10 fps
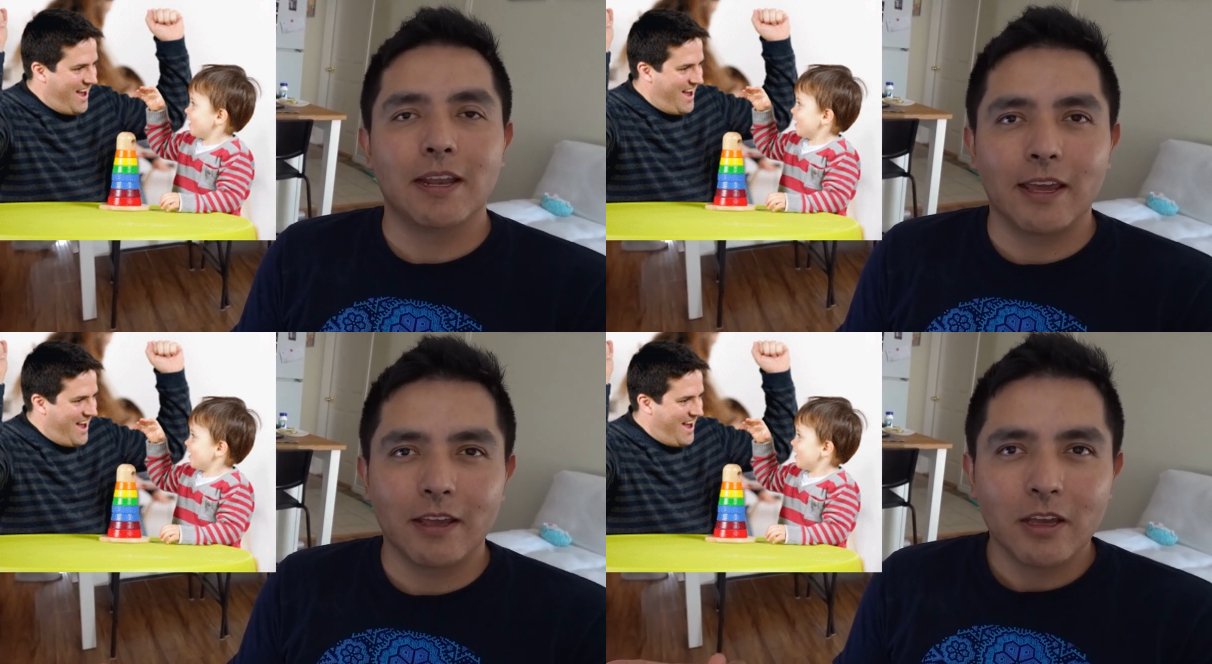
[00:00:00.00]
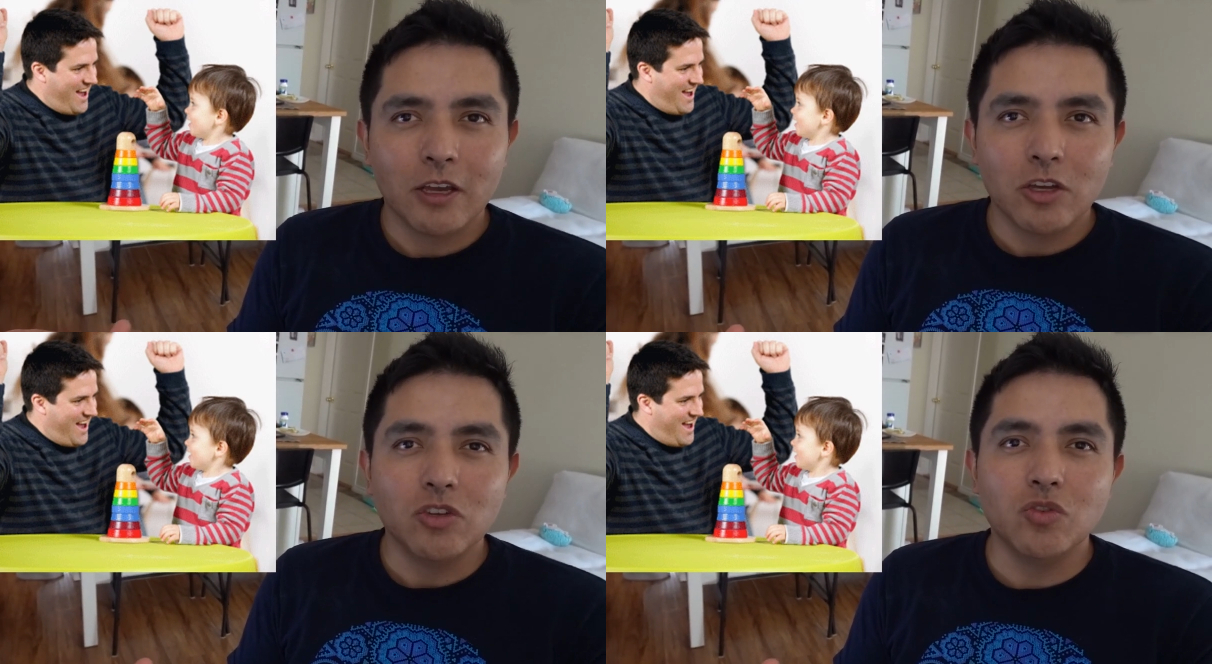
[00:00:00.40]
Speaker 1: Like,
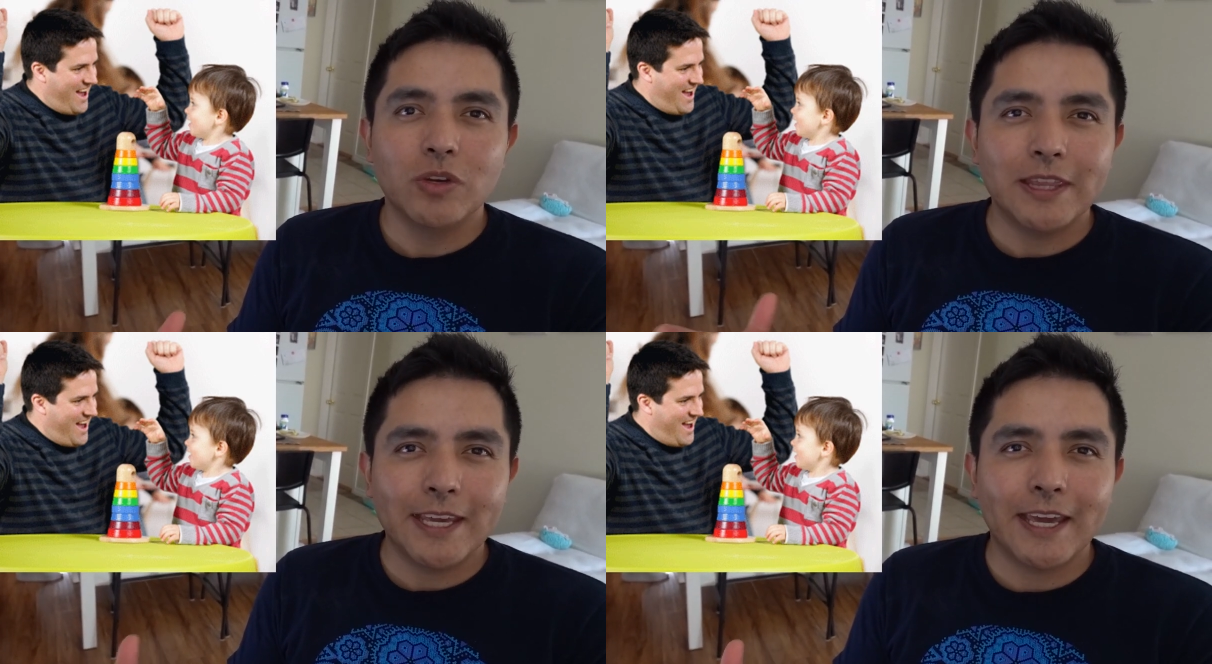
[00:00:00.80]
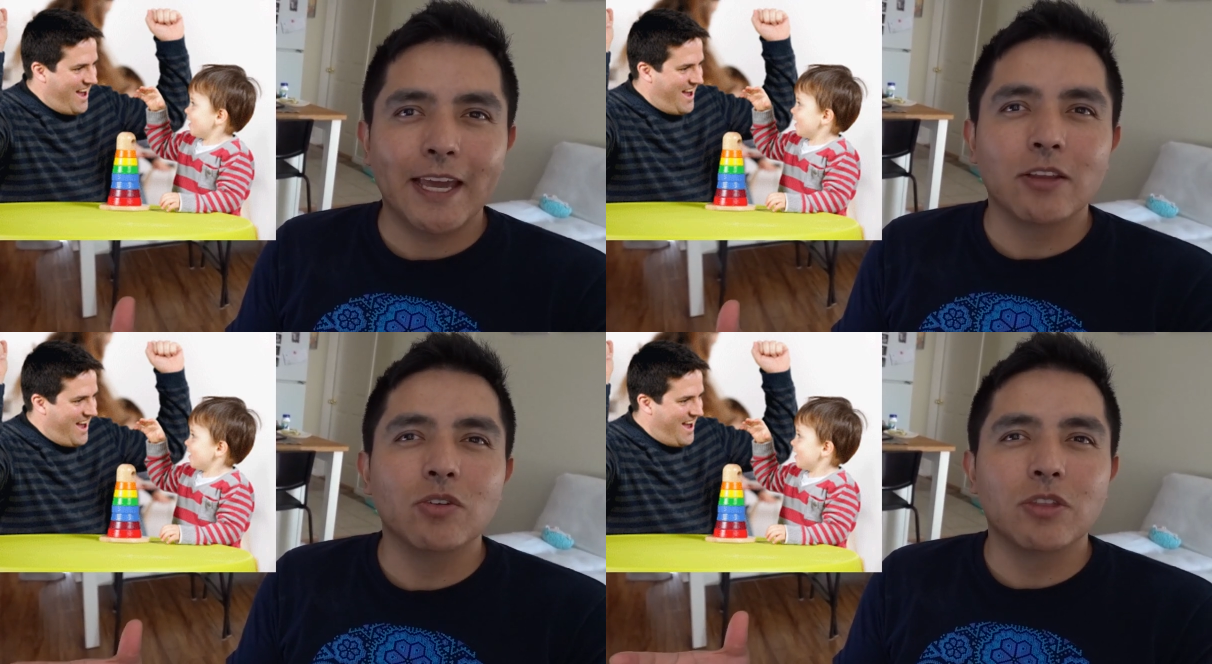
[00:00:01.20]
you
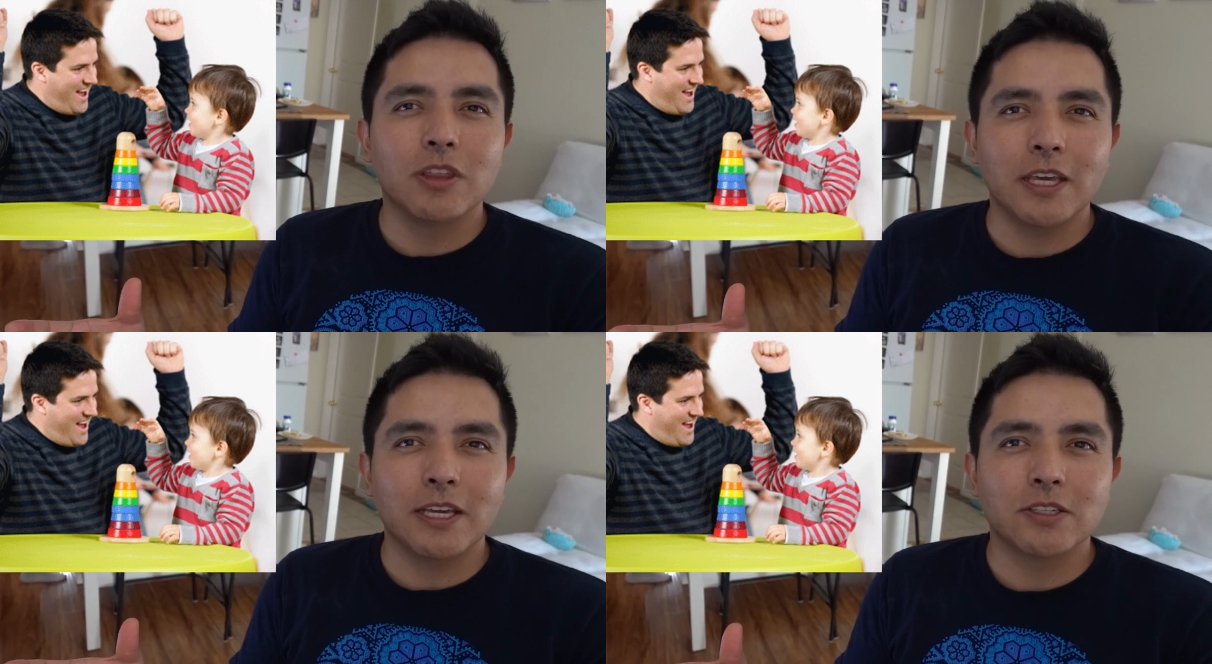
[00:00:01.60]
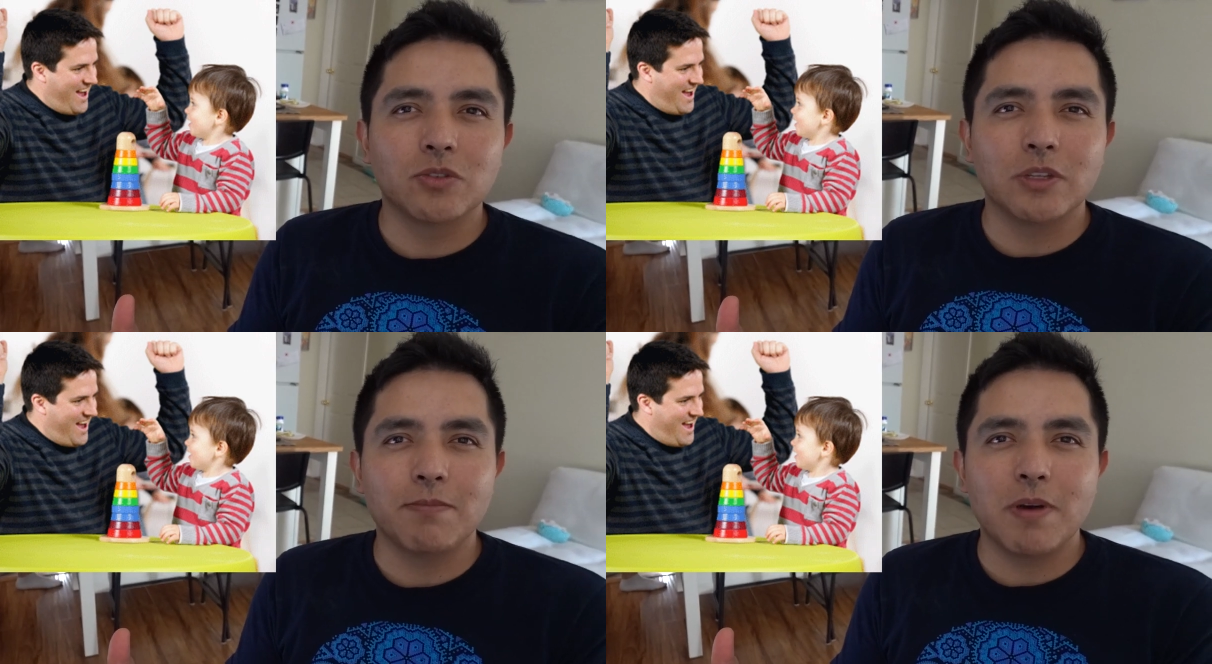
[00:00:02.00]
indicate good things
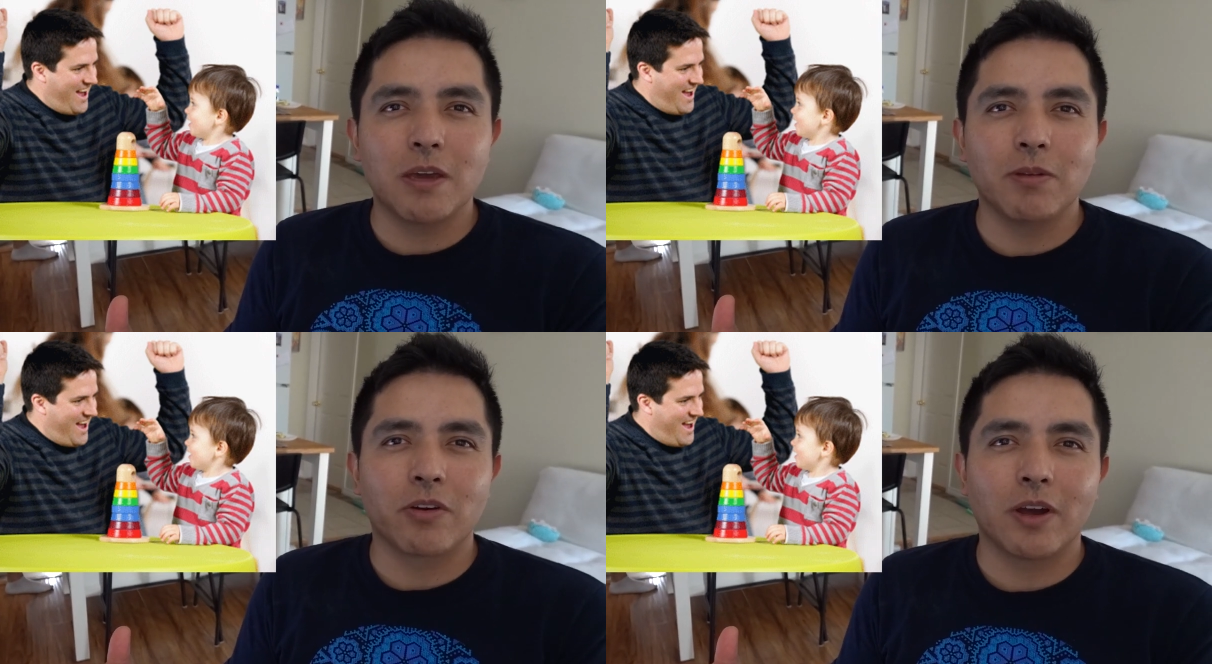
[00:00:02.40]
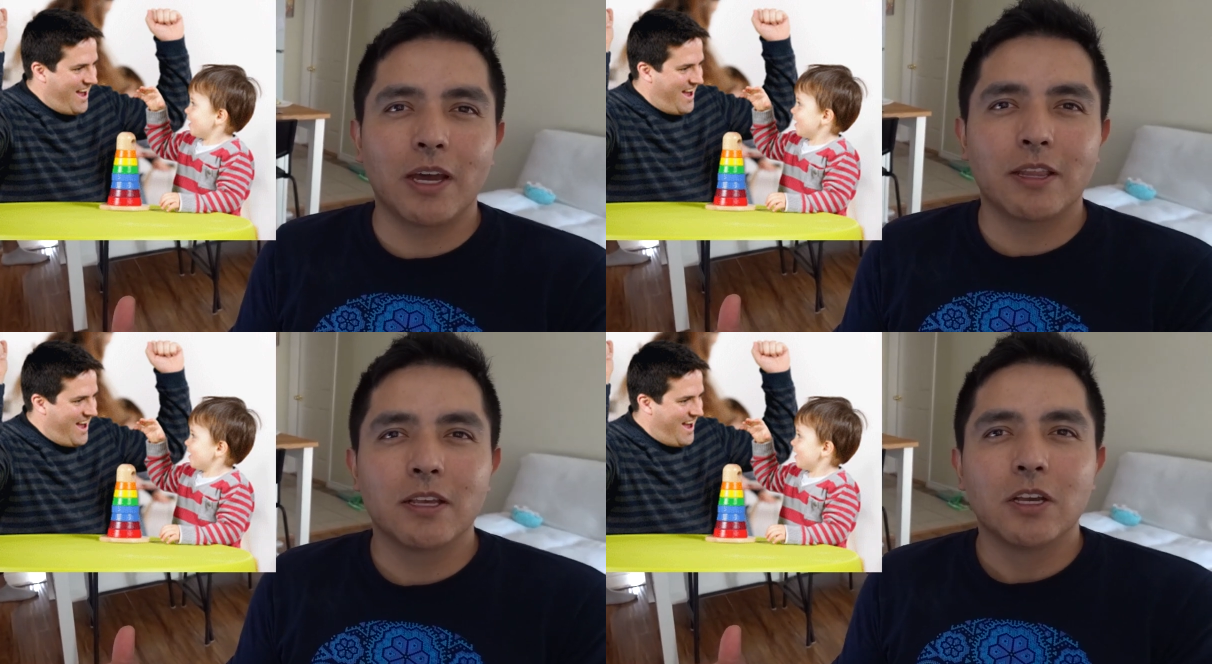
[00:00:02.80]
to the baby, right?